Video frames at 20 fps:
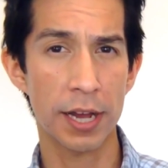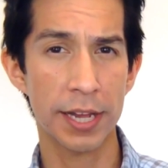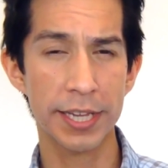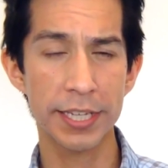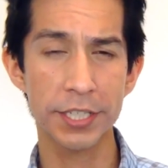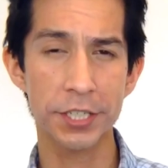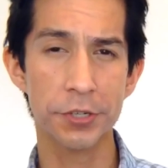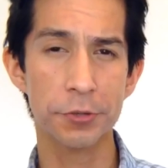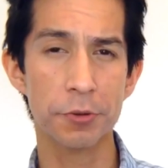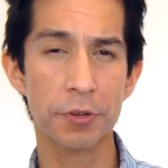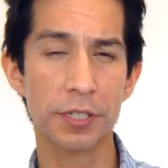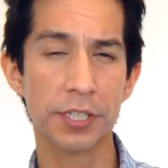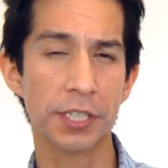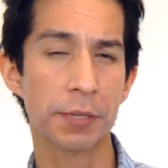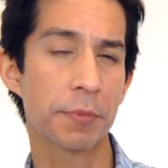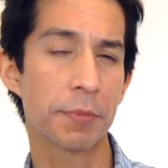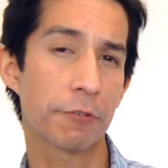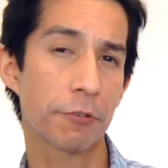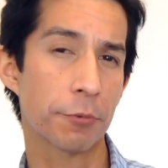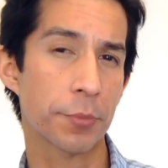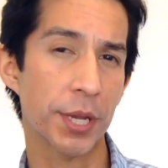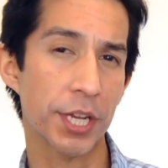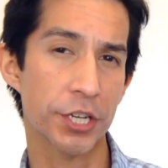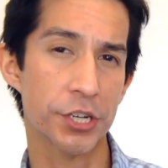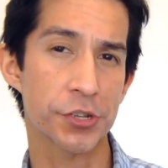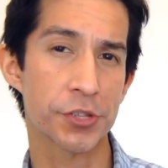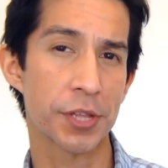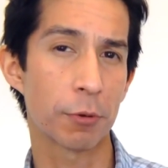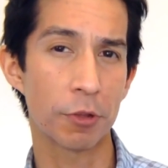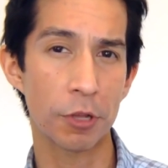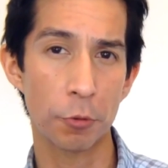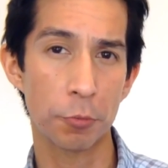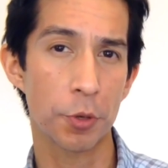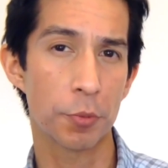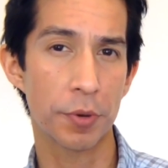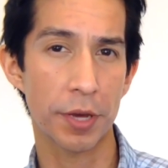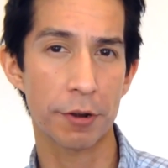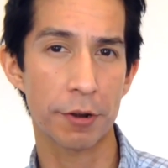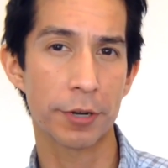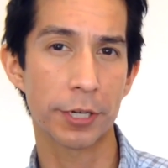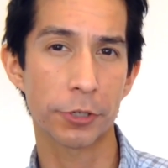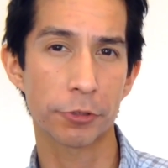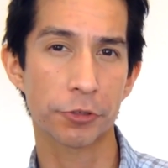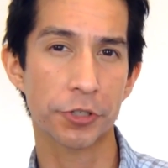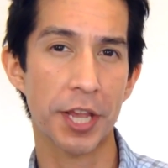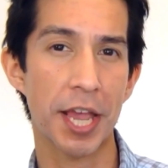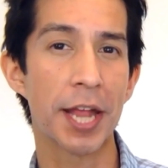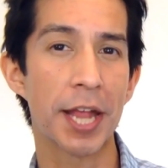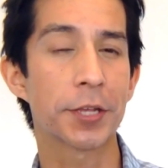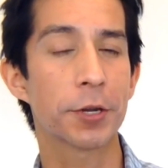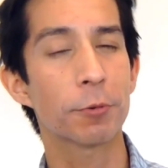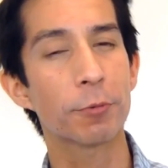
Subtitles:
get you some information that will help you better understand,